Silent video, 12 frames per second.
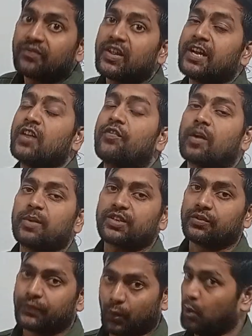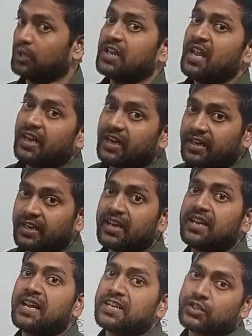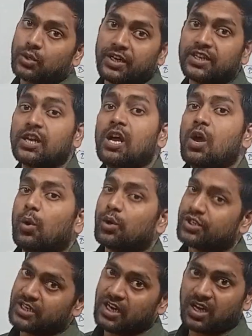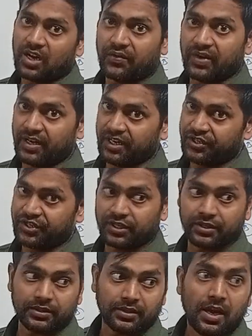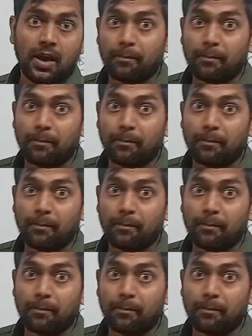of the deformation force, it regains to its original configuration.